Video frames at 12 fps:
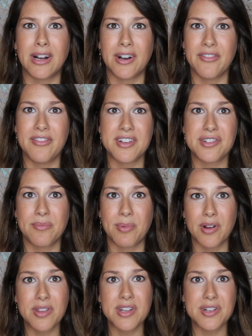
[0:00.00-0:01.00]
artificial
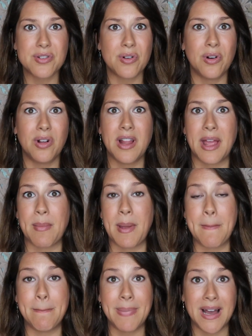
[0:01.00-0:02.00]
birth control, like
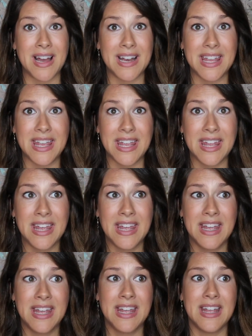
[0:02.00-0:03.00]
my body,
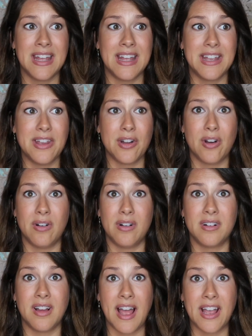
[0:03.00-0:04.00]
you
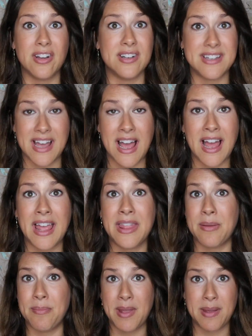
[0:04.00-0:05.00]
know, I could die,
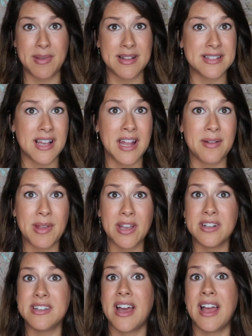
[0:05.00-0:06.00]
the baby inside of me
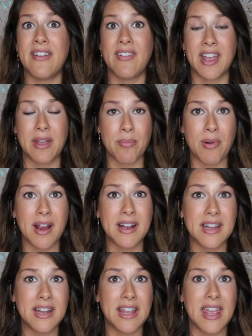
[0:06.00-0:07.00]
could die if I get
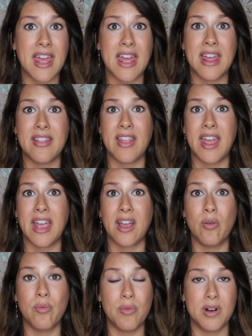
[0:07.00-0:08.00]
pregnant again,
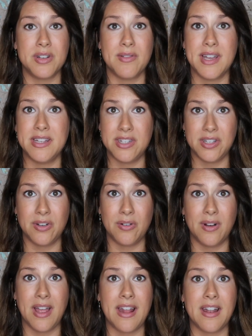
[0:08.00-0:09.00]
like what do I
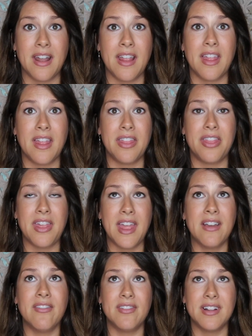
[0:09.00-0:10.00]
do? And
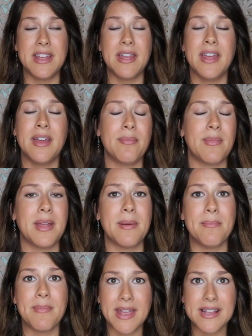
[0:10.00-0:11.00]
thankfully, my
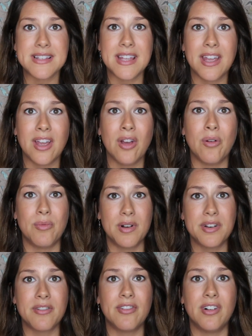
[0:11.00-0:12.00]
amazing,
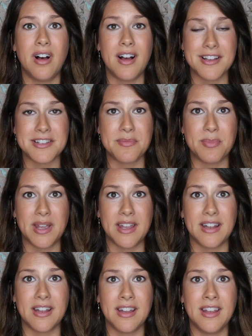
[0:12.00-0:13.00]
wonderful
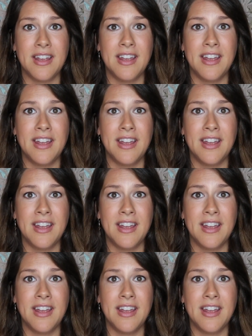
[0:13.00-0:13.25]
husband